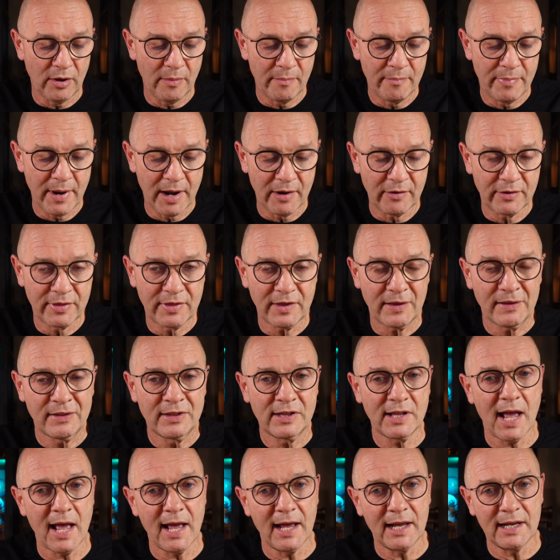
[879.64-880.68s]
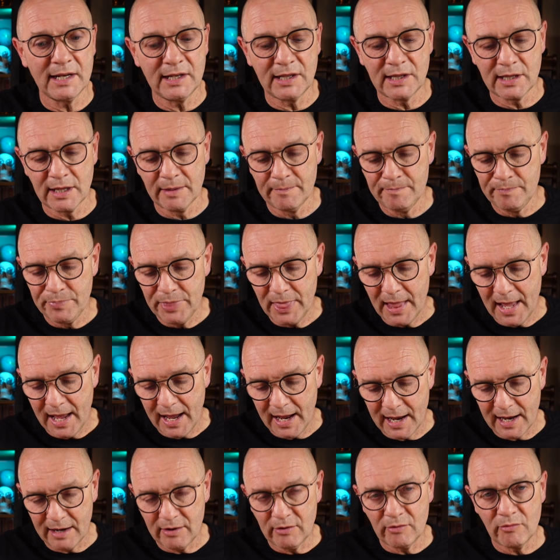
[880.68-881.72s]
both sides,
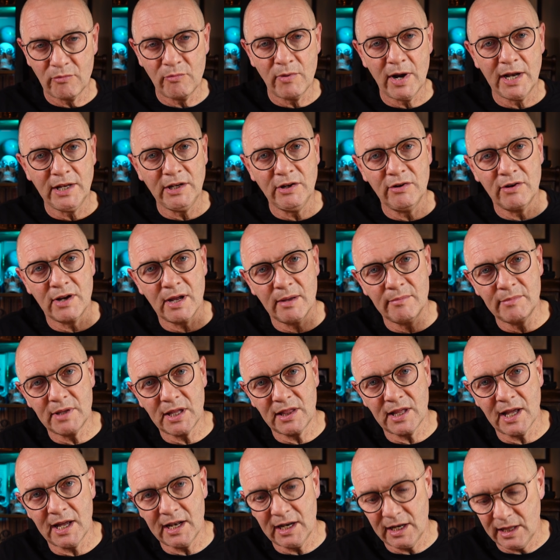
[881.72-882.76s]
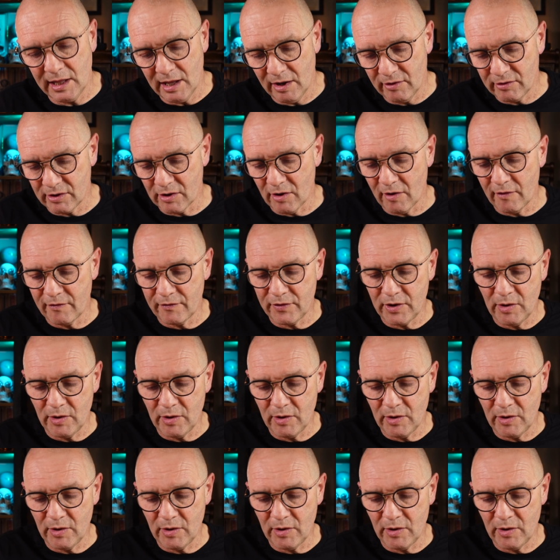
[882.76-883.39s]
and when you come to turning those off